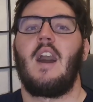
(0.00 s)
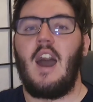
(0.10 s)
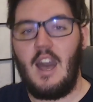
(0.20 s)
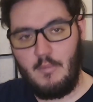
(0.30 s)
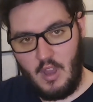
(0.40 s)

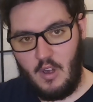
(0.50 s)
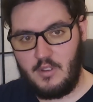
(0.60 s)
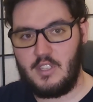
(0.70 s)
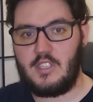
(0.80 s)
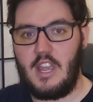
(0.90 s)
I'm
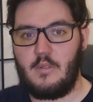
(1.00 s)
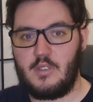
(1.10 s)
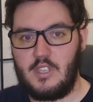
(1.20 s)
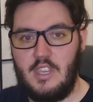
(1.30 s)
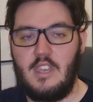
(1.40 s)

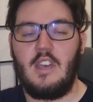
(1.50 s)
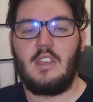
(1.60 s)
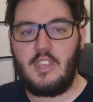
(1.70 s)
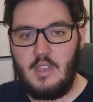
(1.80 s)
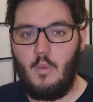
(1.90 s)
Karsatowski.
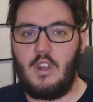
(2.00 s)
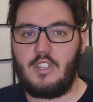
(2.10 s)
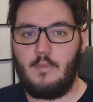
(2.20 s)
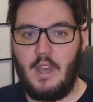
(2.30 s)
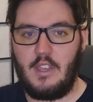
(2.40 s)
Keep
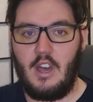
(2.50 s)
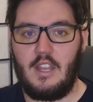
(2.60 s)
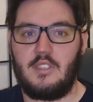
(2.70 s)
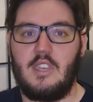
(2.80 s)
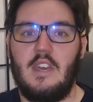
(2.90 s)
watching my
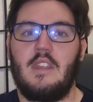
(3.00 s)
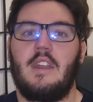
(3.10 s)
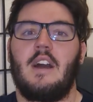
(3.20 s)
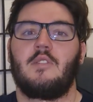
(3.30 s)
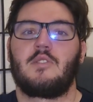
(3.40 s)
content
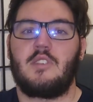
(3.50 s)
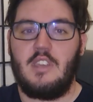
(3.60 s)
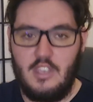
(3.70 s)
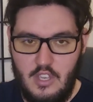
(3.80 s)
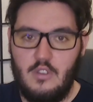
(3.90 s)
and I'll
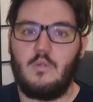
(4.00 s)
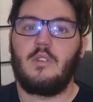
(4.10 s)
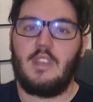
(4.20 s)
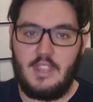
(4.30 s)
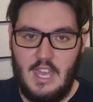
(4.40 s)
see you
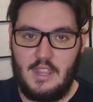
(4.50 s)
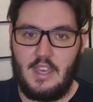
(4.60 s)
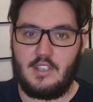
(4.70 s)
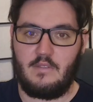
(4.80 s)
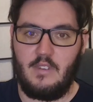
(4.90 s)
in that
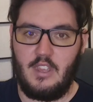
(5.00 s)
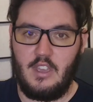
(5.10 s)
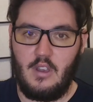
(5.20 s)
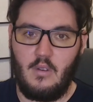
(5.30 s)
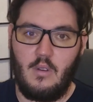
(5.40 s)
next
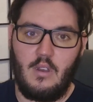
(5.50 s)
video.